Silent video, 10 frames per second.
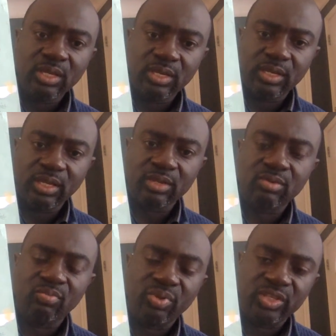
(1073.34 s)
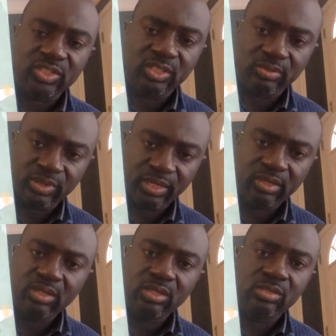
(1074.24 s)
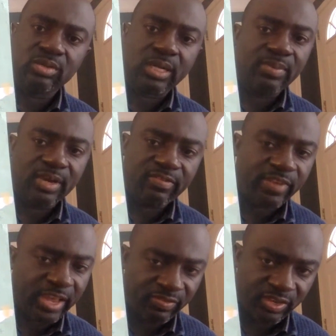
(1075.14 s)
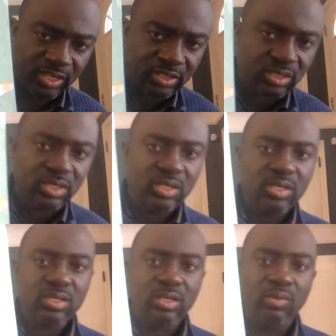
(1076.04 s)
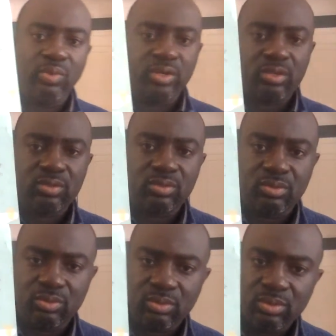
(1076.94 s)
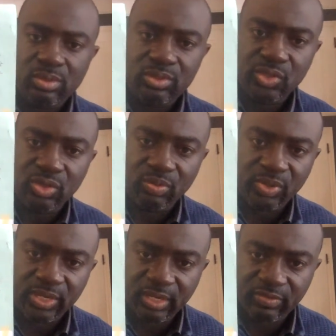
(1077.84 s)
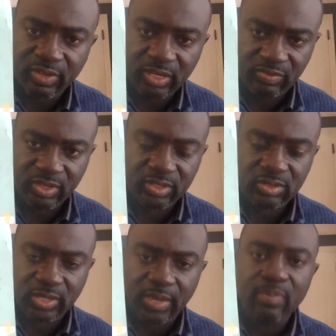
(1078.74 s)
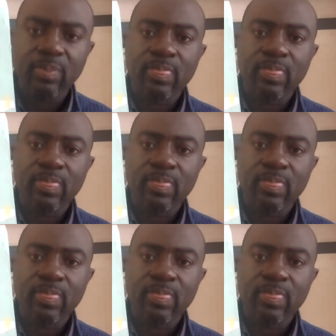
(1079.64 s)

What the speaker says: and then completion, right? Usually about 5 years. They want you to complete that in 5 years. Okay,